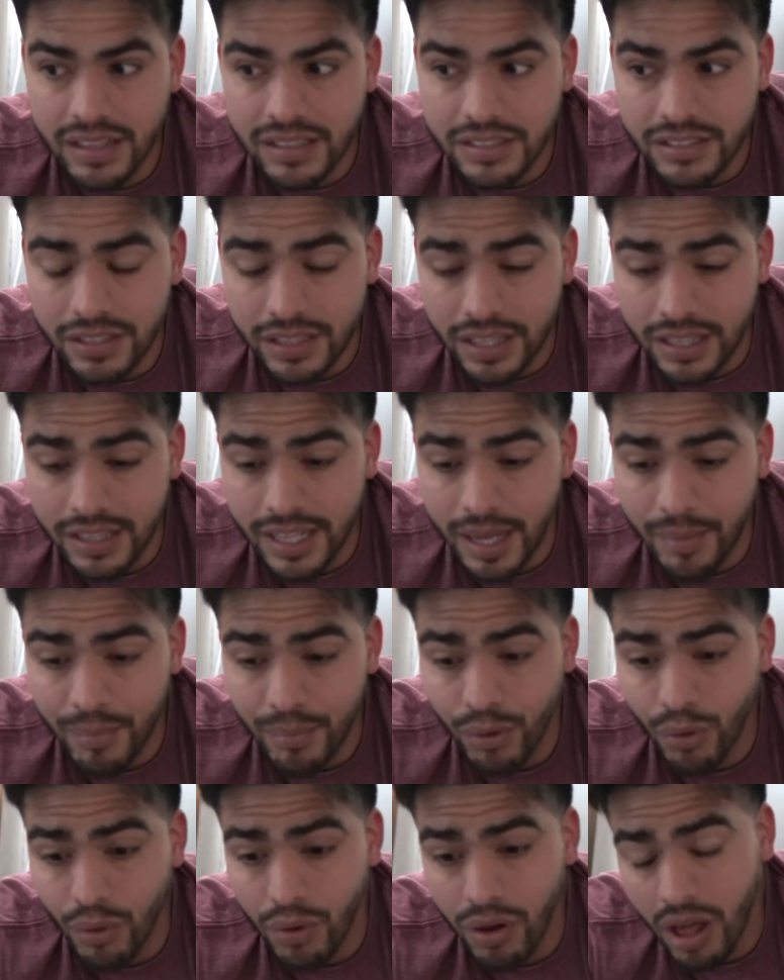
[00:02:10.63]
So then that
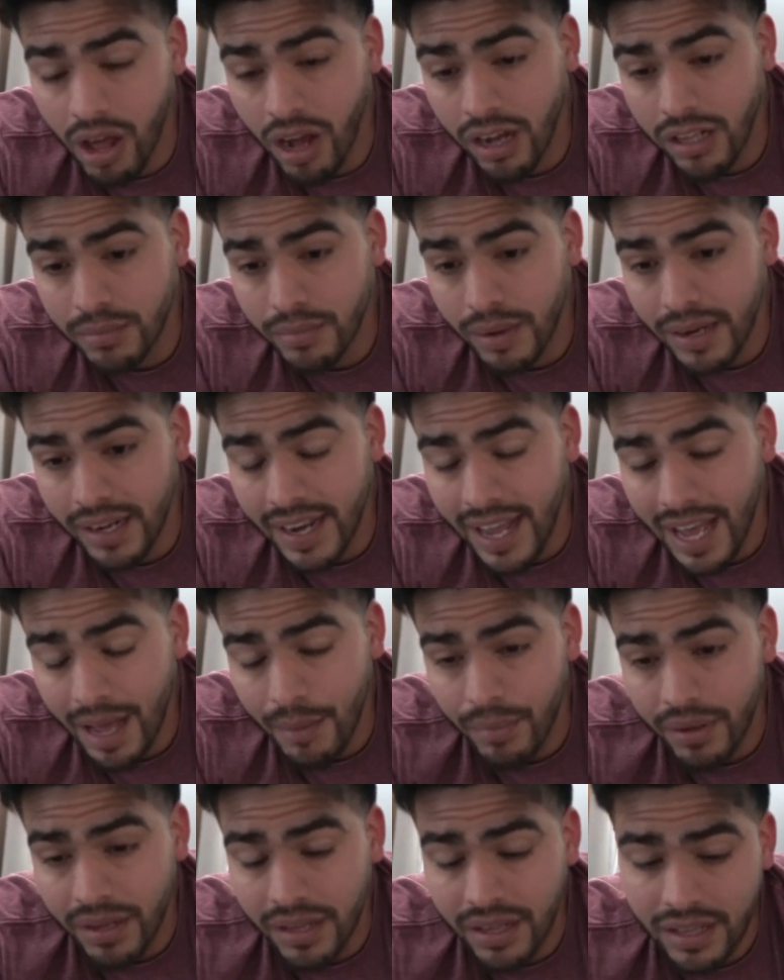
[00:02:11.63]
prolonged my
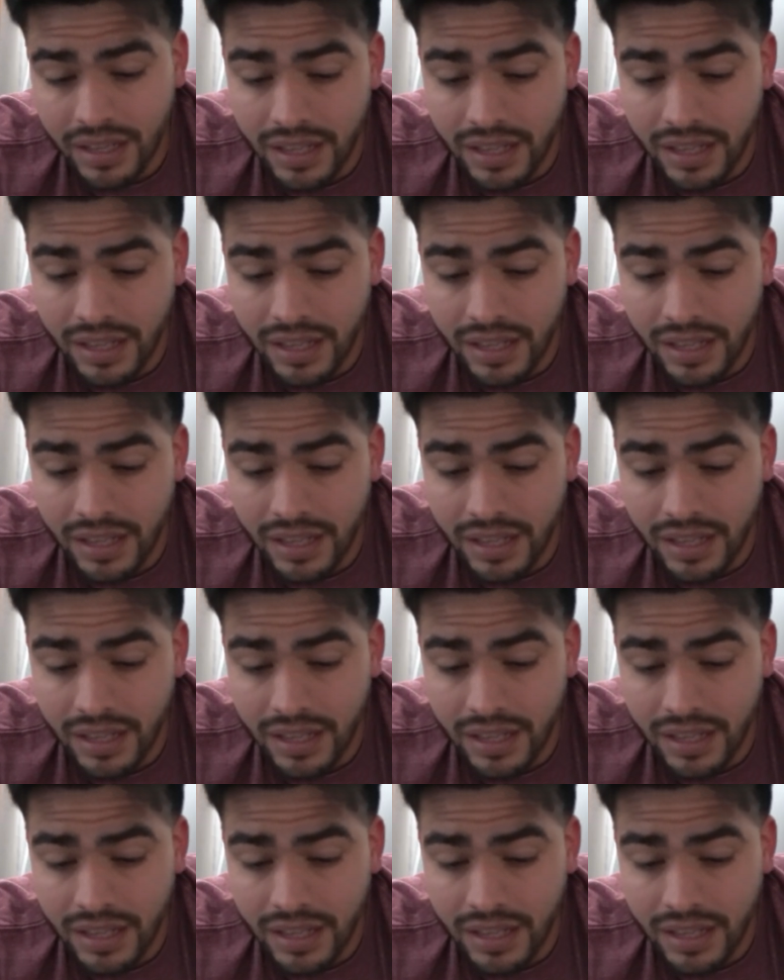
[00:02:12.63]
nap.